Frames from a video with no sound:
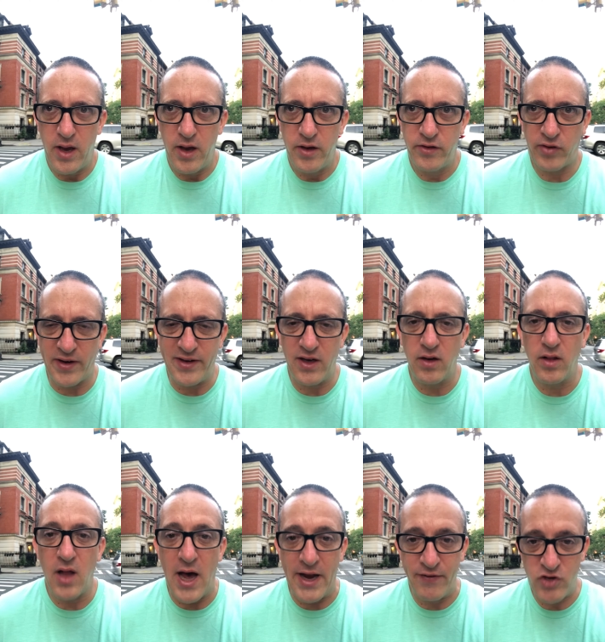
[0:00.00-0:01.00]
So I did a
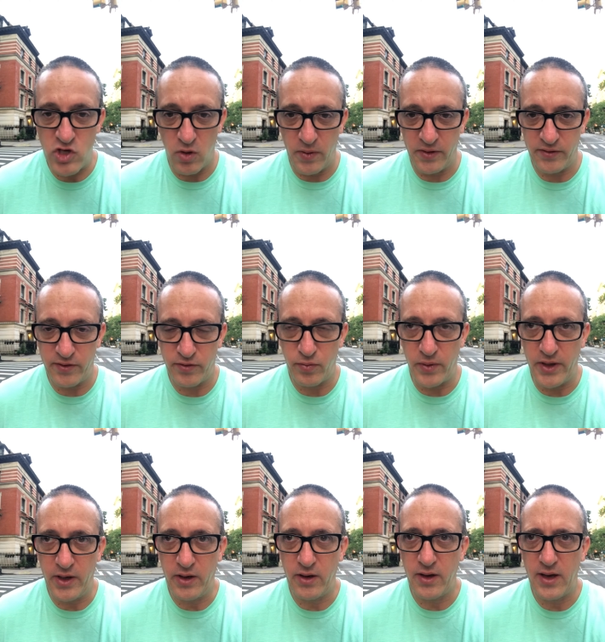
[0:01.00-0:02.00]
lot of showings this
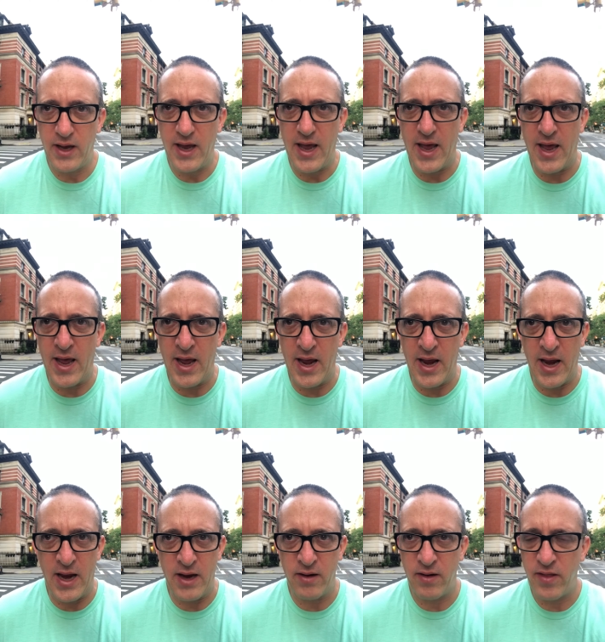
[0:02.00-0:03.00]
week,
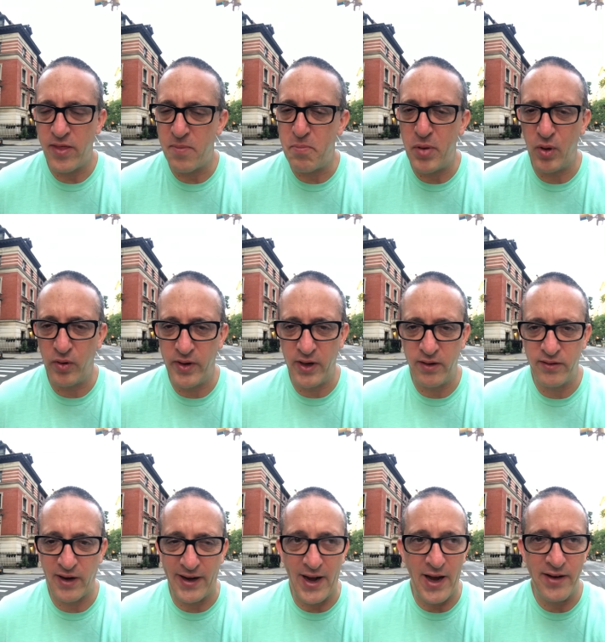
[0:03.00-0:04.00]
and the buildings,
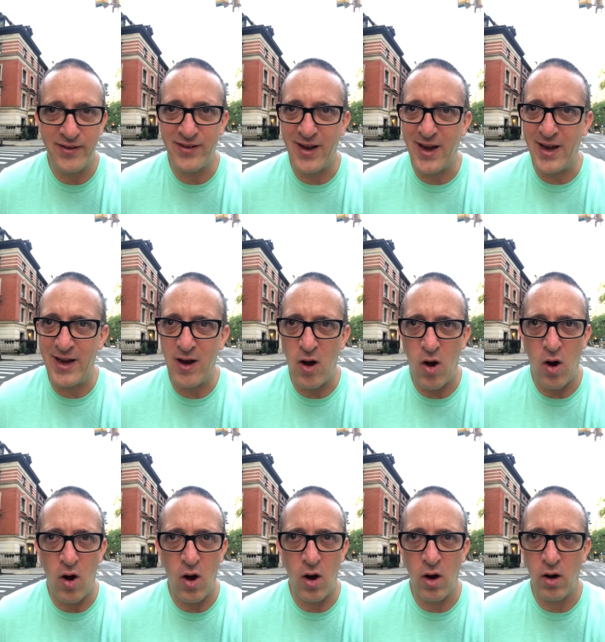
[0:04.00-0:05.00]
I gotta say,
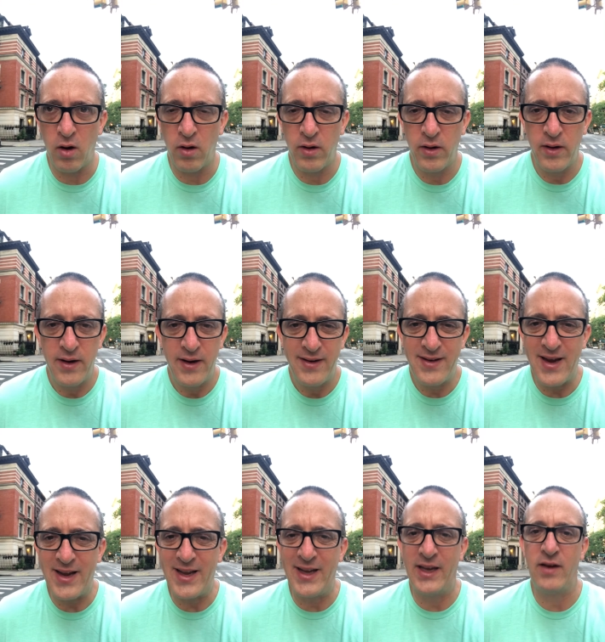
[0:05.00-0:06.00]
are
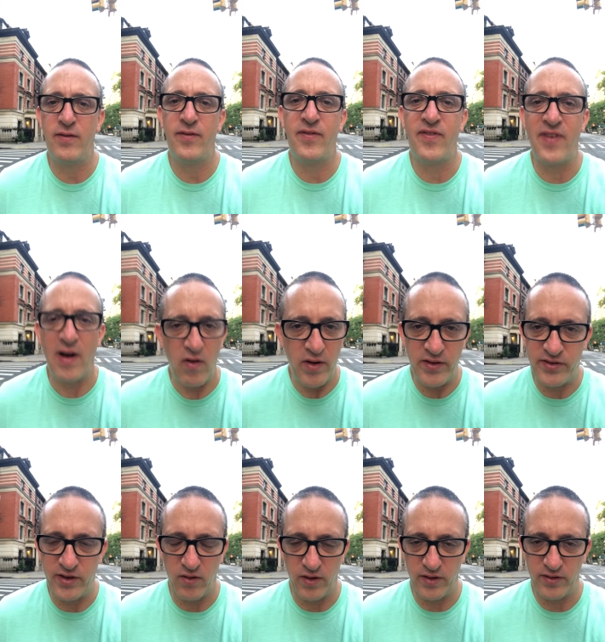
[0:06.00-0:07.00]
taking it very
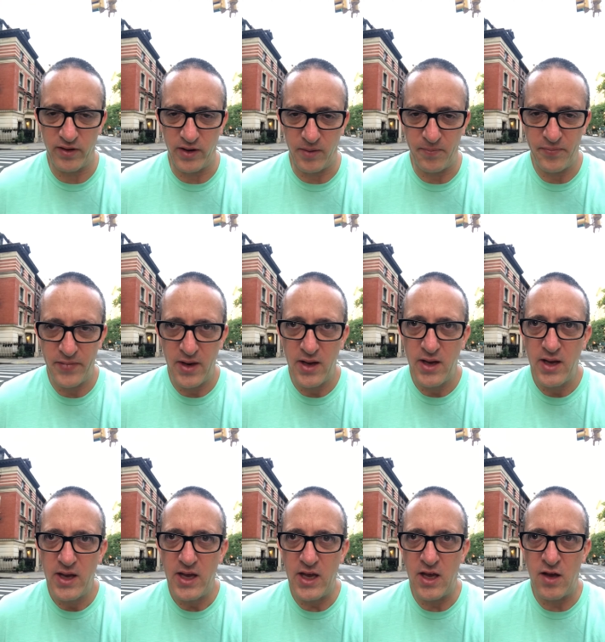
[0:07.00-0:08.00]
seriously.
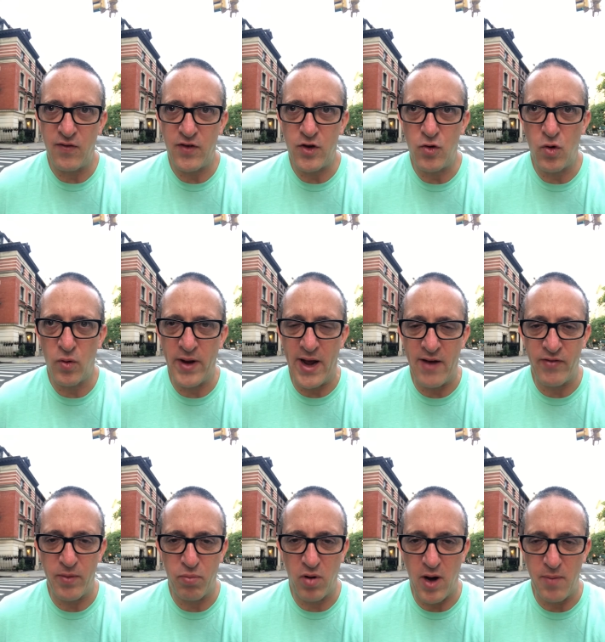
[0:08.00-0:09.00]
If you don't have the
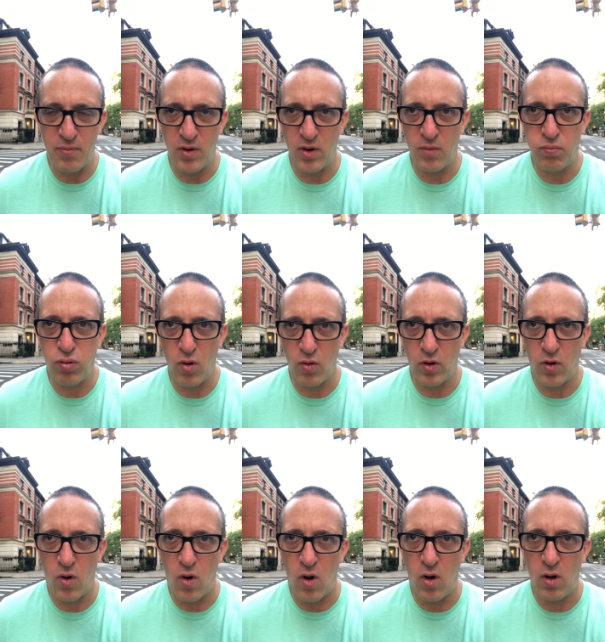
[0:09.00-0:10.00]
proper
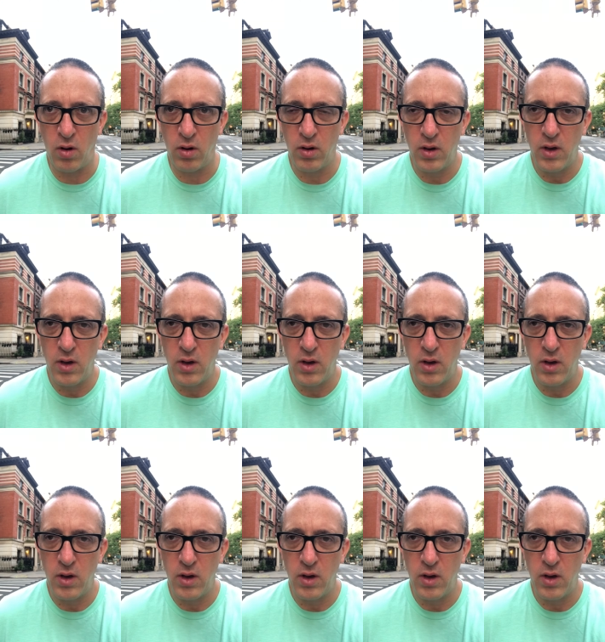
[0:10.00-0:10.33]
protocol